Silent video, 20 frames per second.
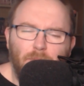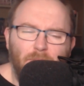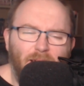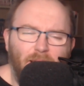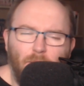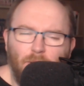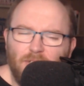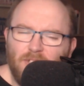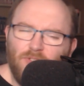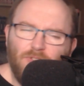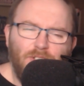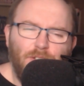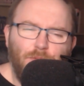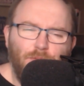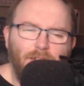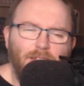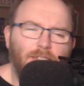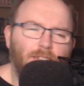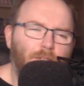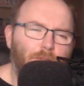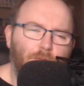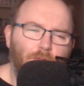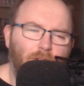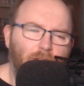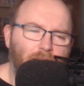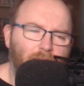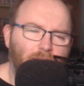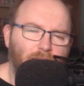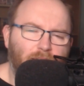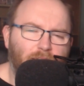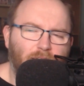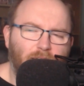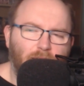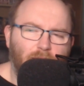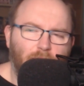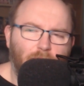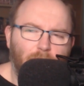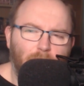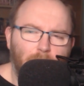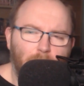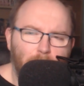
But I wasn't really finding it funny in the scene.